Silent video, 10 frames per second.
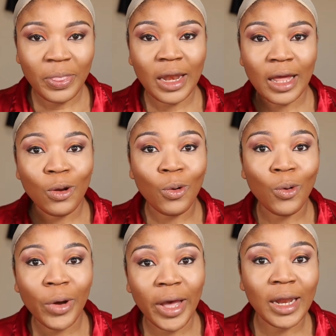and then I'll
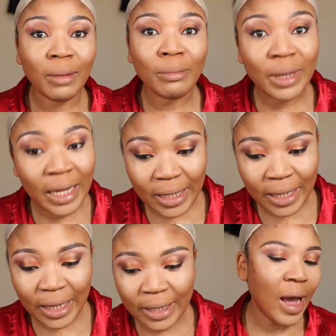go ahead and blend
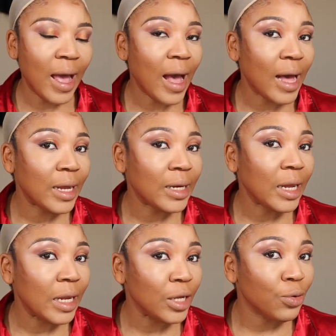again. I added a
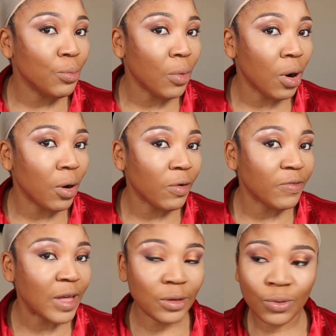little more
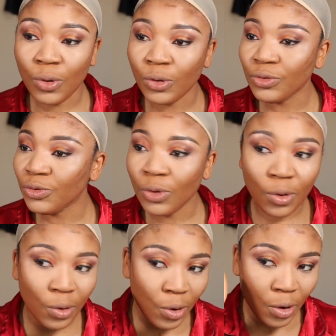of that
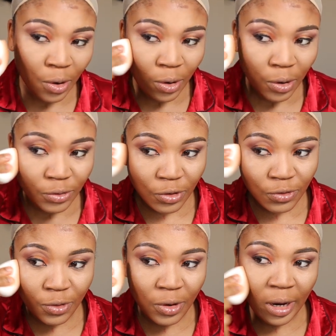contour. I'll
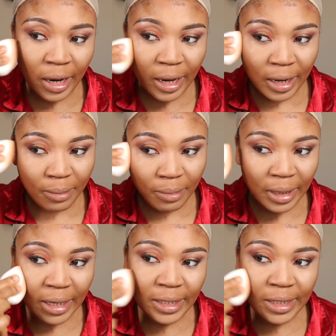just go ahead and
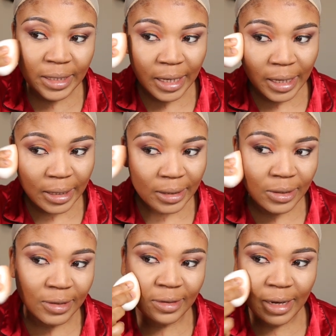blend again,
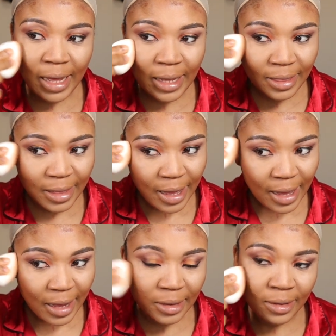just like
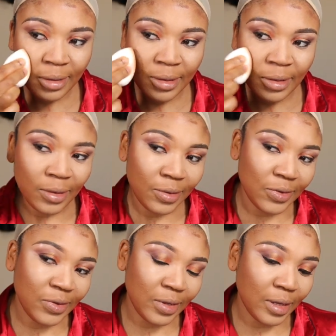that. You
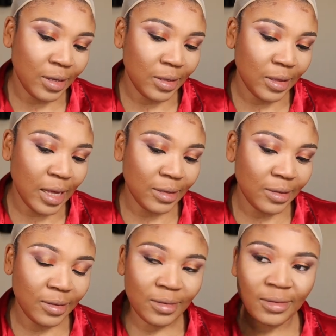see,
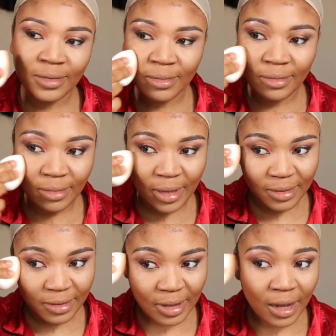that's
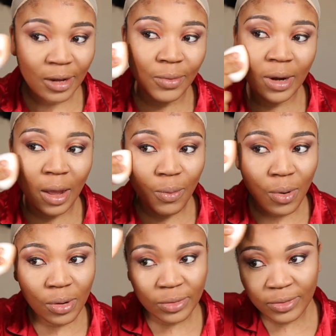exactly what I
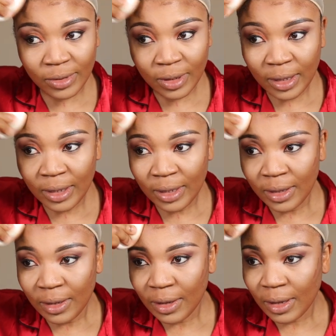want
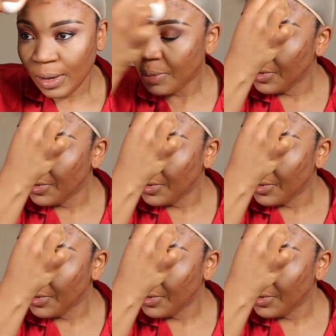up